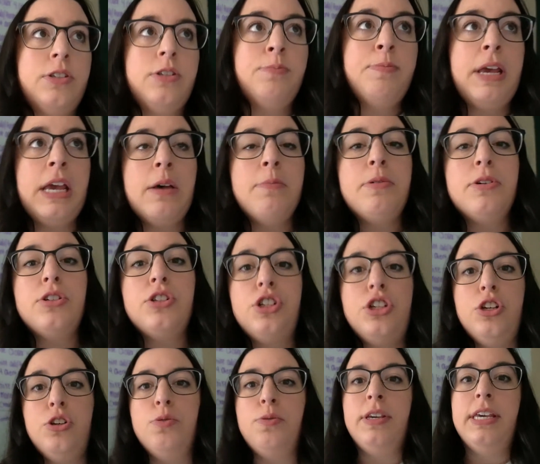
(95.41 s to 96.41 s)
to be able
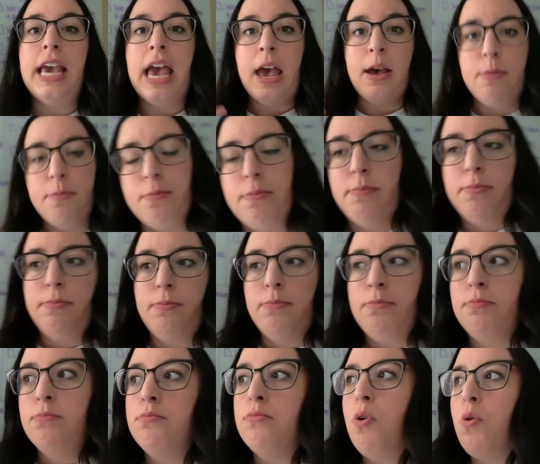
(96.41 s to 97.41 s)
to get
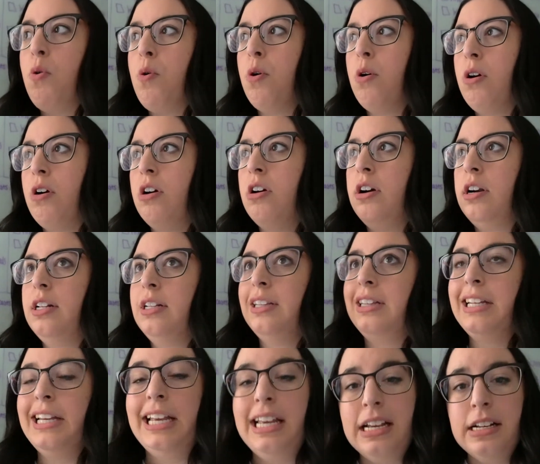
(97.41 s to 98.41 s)
more
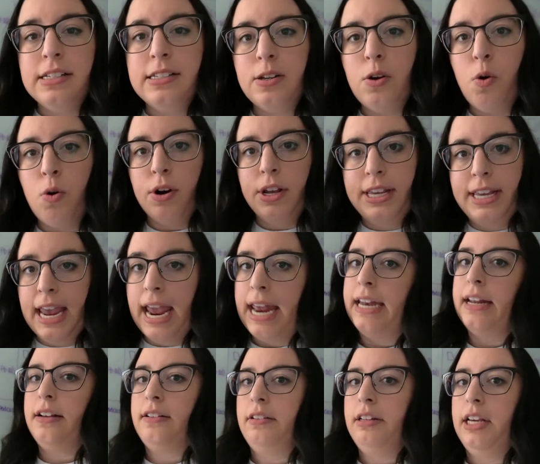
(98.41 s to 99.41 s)
leads
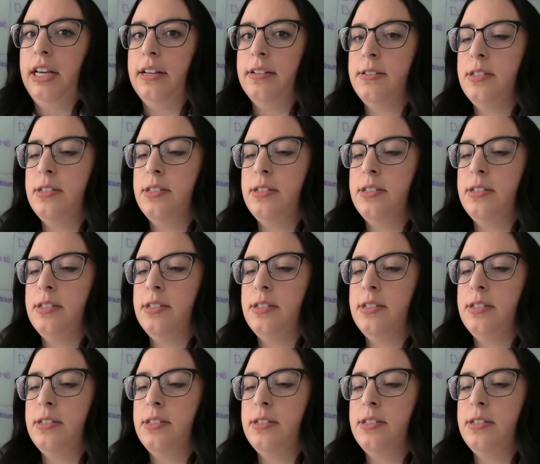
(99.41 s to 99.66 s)
organically.